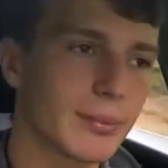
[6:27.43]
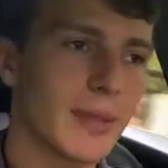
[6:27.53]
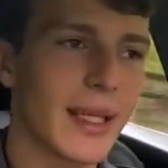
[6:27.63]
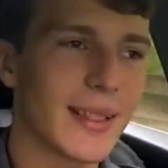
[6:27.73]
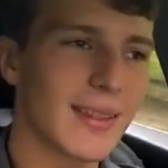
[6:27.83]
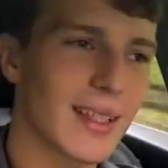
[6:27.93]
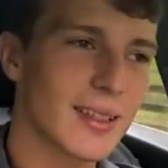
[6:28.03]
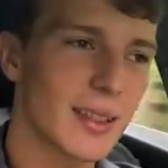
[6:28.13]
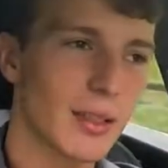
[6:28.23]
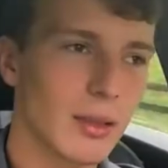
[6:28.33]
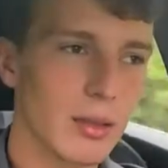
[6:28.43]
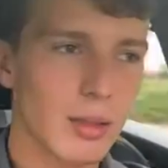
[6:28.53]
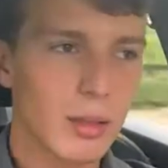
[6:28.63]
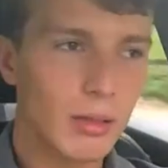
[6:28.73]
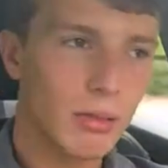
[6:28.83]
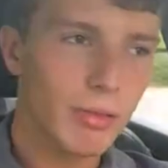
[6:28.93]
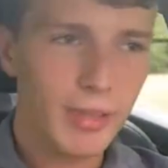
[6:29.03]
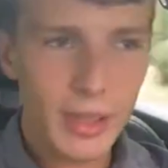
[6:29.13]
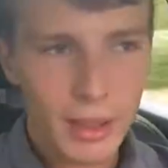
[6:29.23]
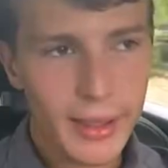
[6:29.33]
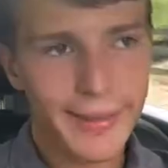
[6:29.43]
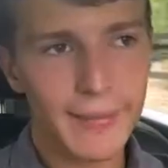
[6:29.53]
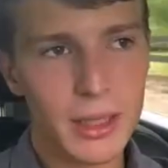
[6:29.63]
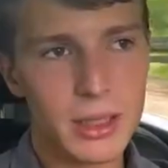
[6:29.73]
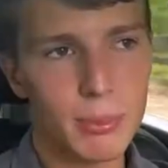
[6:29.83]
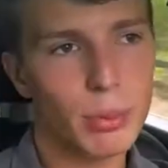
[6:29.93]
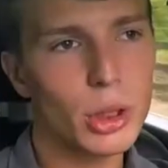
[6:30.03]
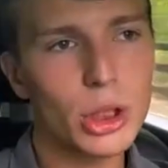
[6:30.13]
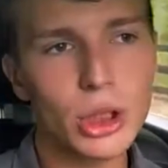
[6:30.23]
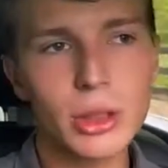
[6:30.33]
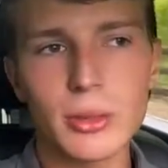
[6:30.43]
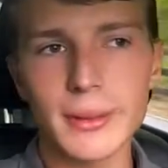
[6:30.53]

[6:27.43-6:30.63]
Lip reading: It doesn't feel like it wants to push you.